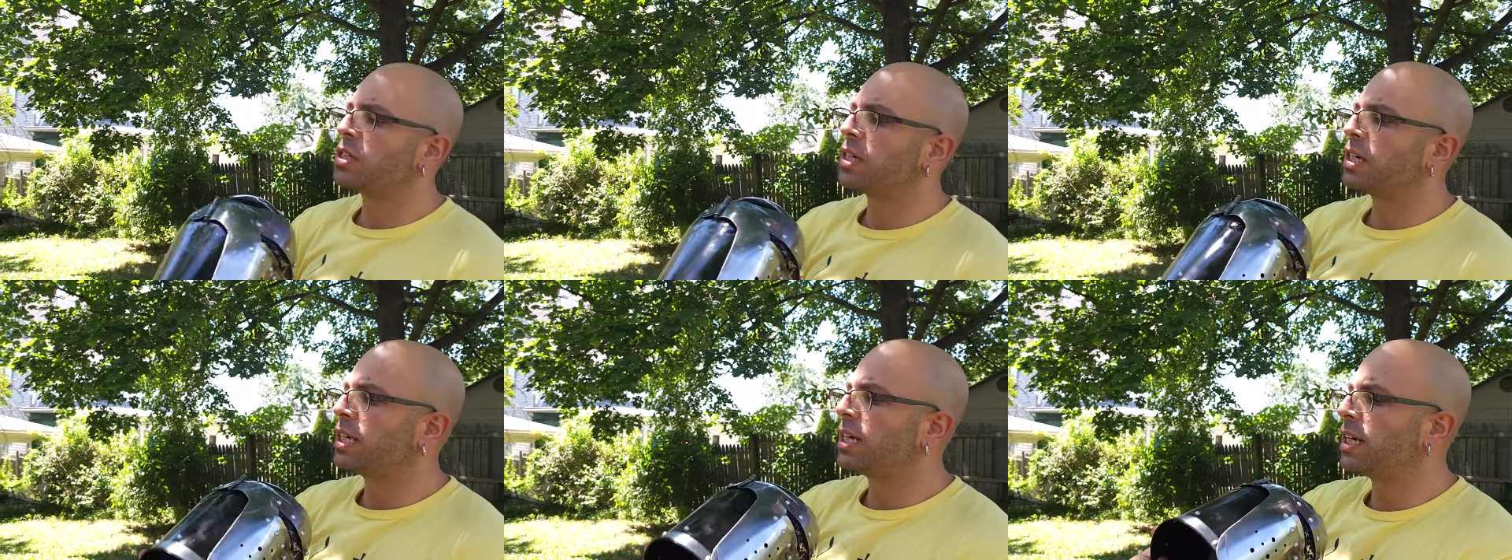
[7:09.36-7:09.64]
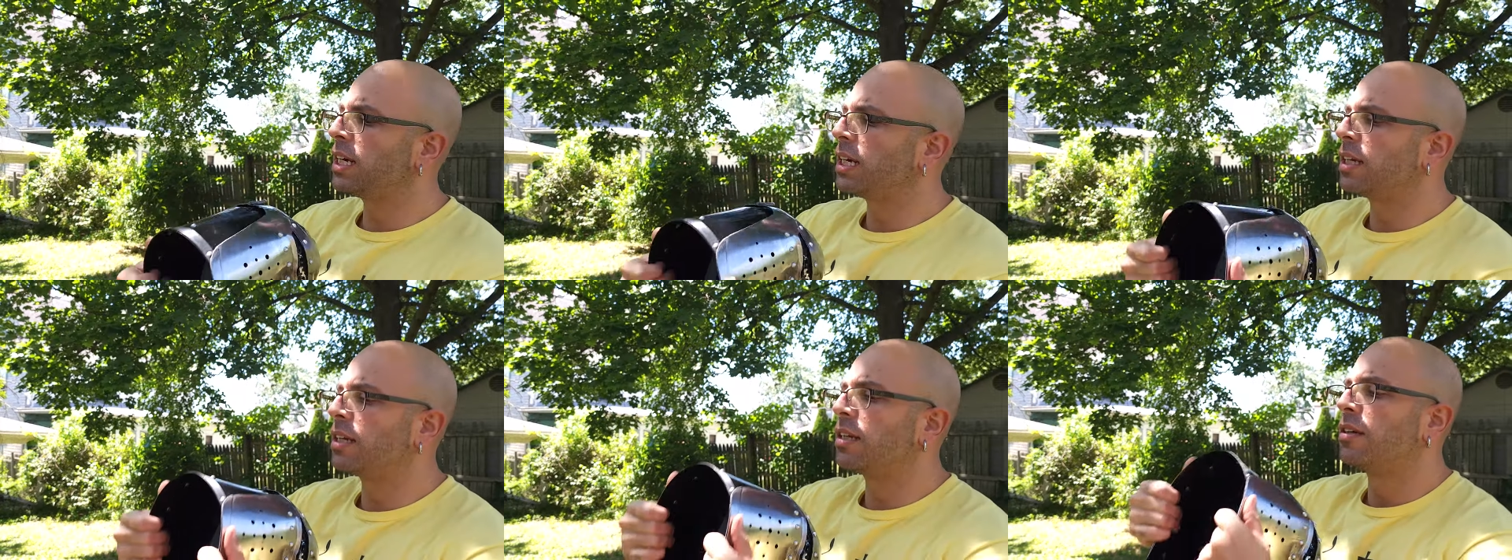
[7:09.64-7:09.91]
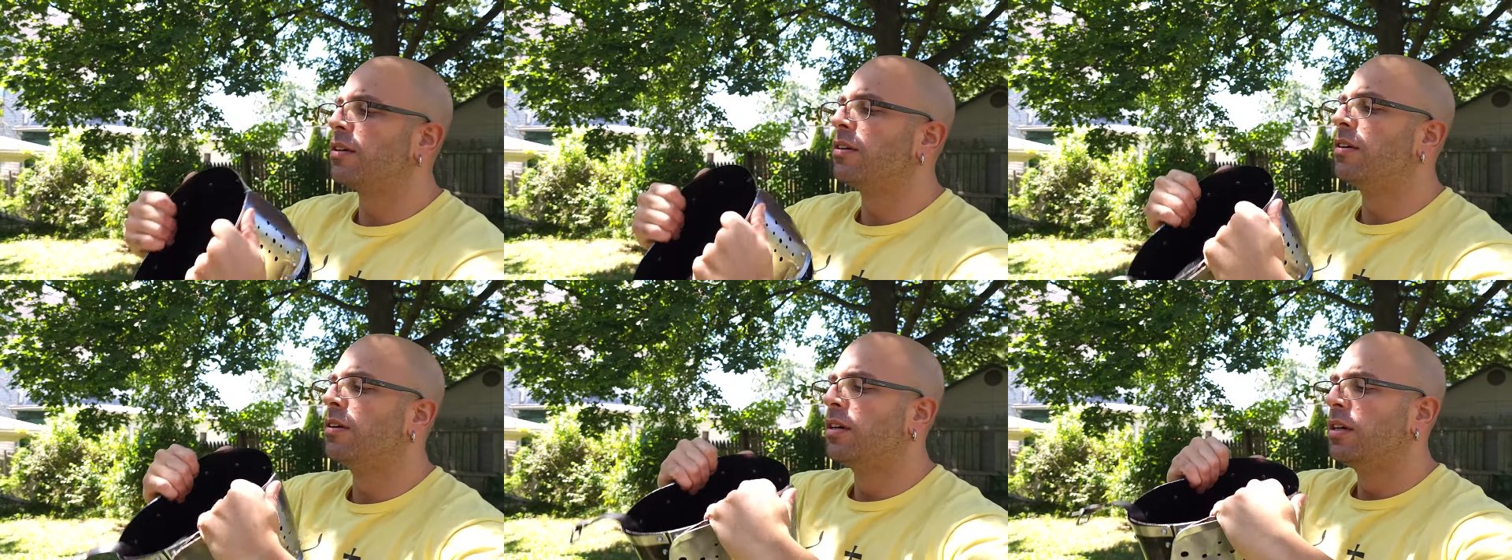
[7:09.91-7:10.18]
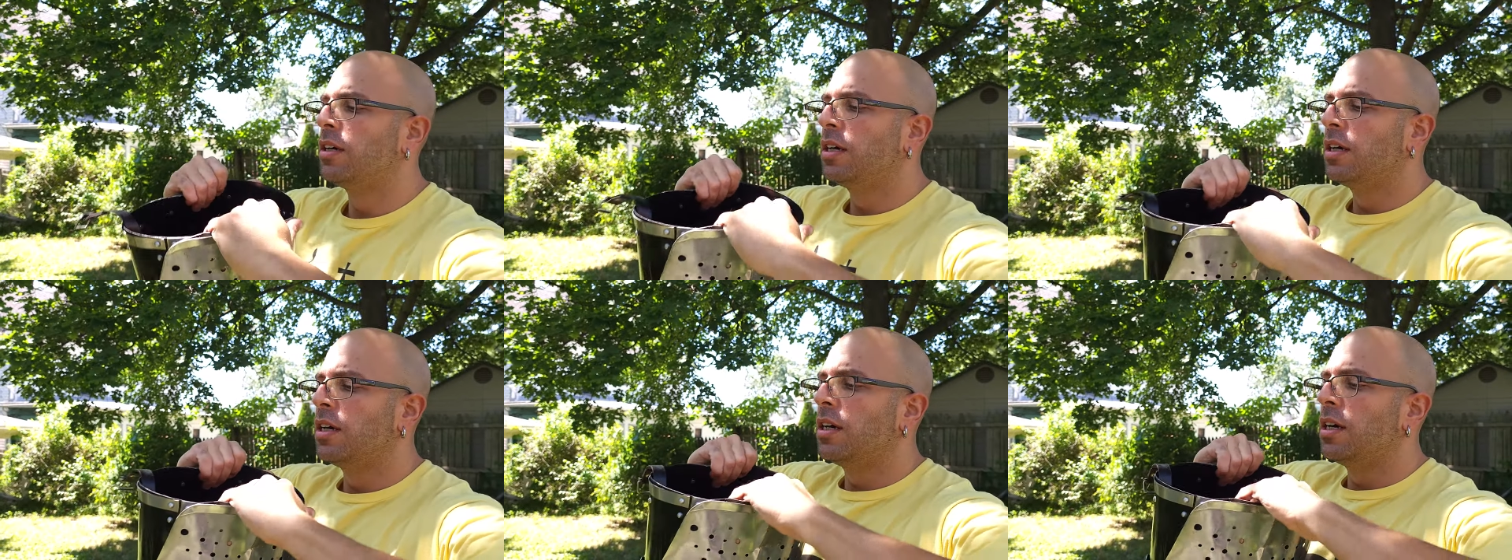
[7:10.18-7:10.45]
in it.
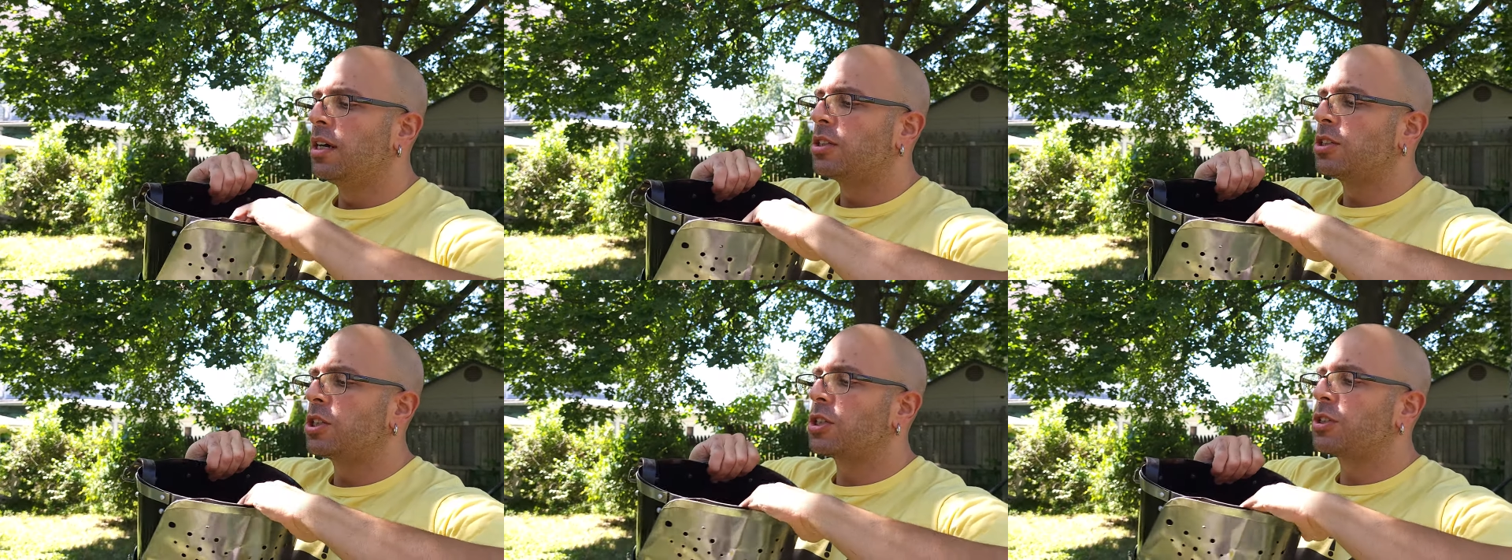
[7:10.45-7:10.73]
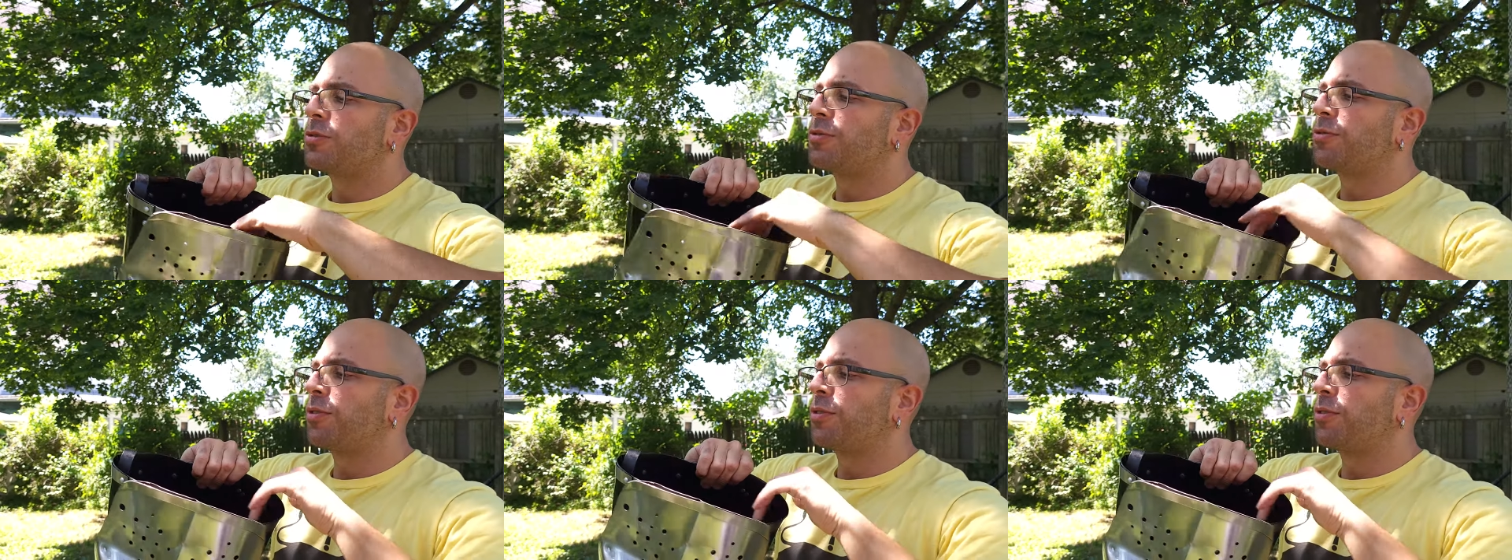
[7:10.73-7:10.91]
Just